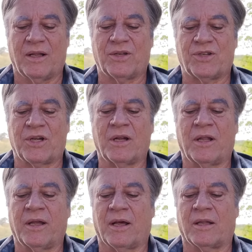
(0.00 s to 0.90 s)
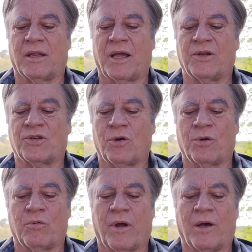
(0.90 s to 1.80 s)
And suddenly a light
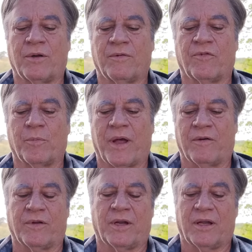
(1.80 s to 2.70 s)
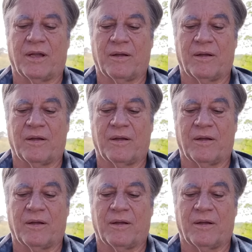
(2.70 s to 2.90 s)
shone around him from heaven.